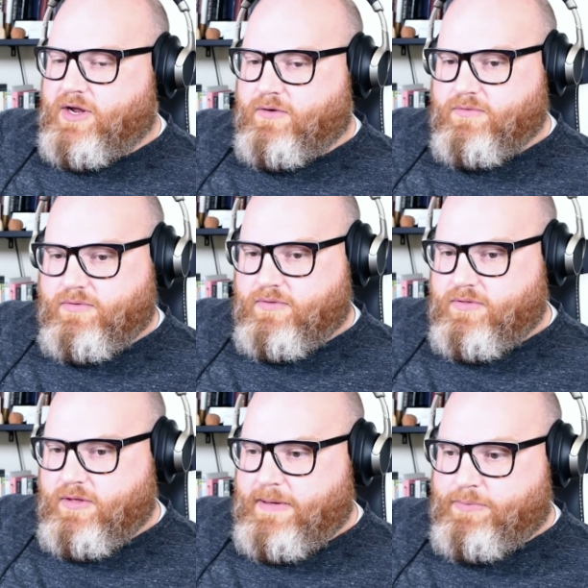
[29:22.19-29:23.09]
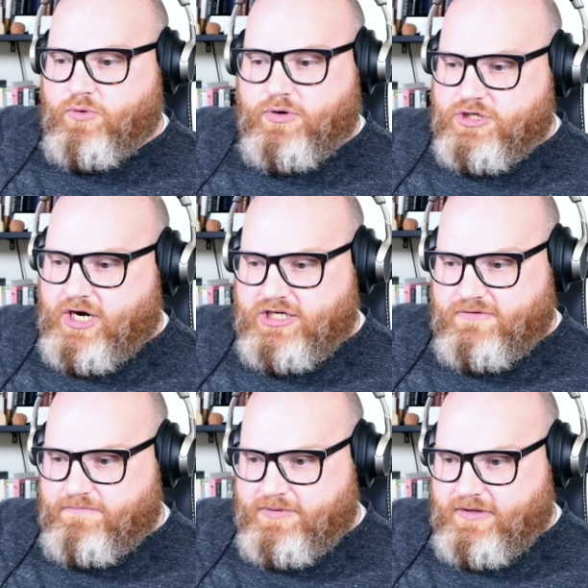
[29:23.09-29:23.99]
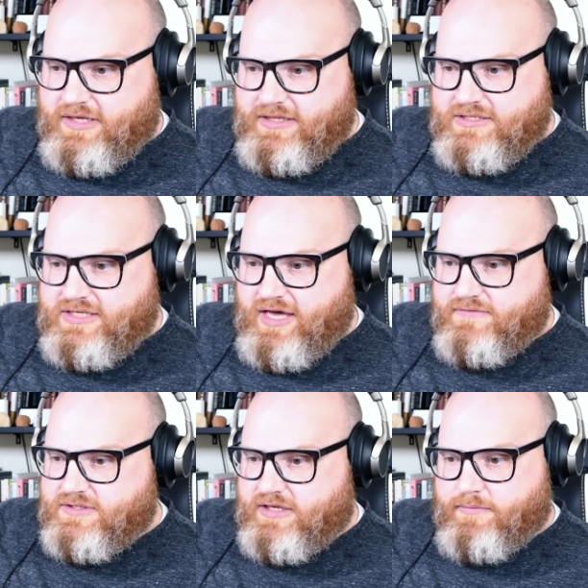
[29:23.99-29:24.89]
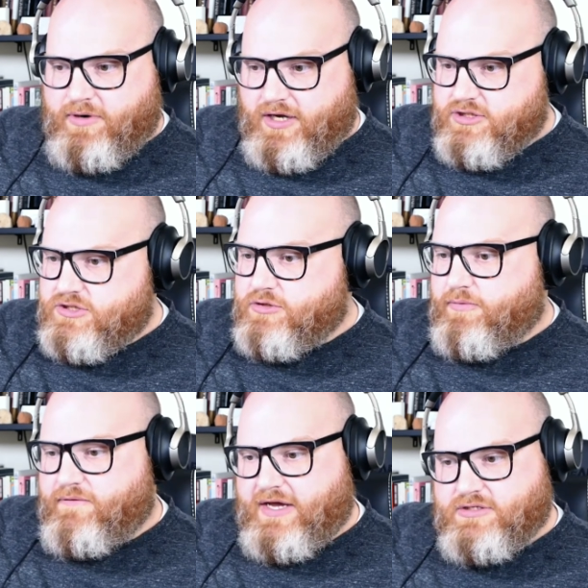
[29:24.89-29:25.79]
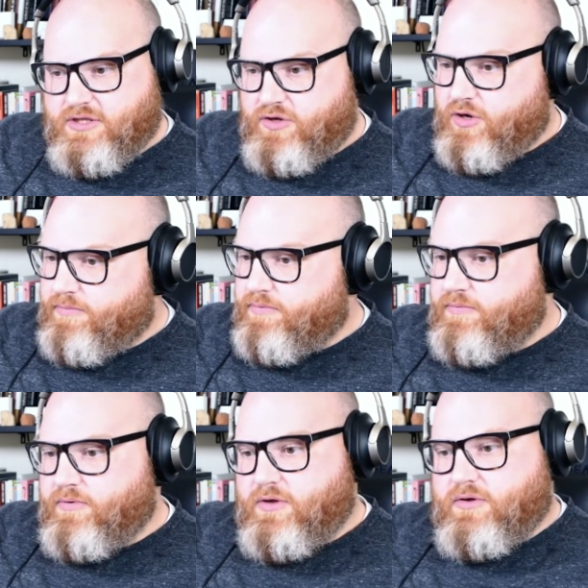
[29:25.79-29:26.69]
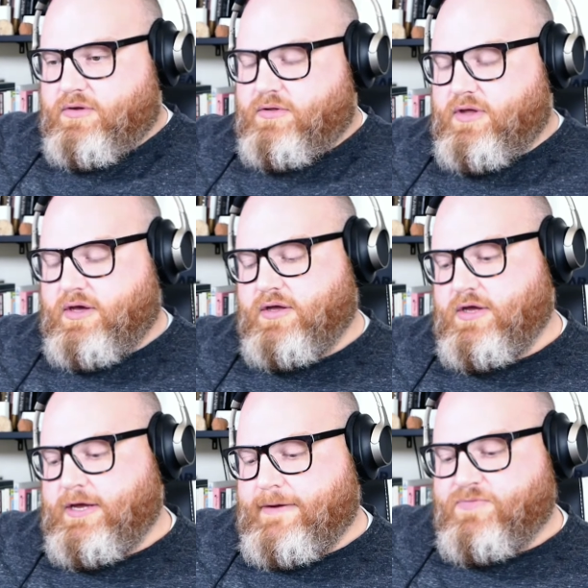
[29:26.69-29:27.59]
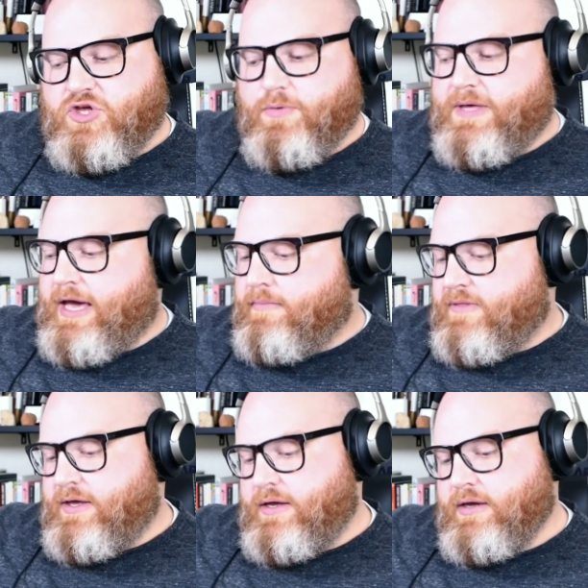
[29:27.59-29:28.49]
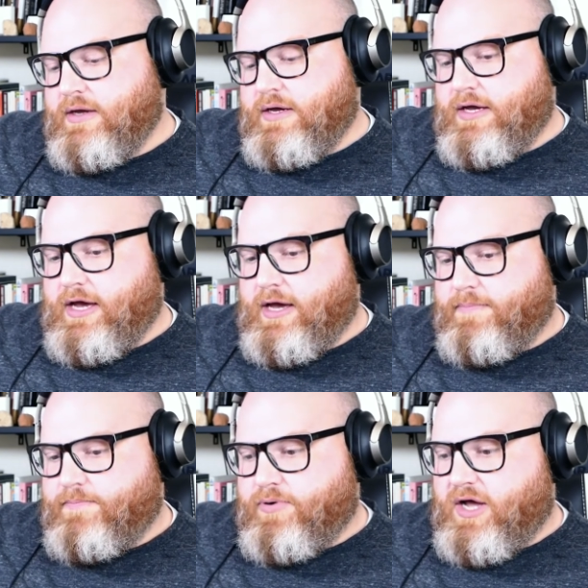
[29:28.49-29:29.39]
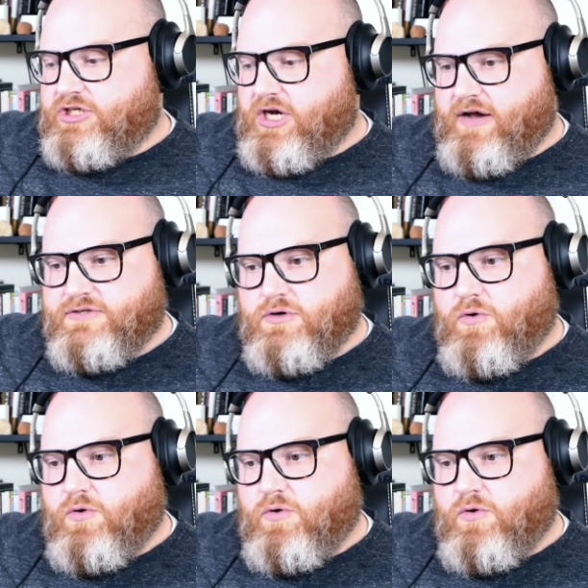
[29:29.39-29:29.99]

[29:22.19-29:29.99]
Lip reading: know, the people who are in charge of building these gifts, like the production supervisor, the unit, the UPM, the production office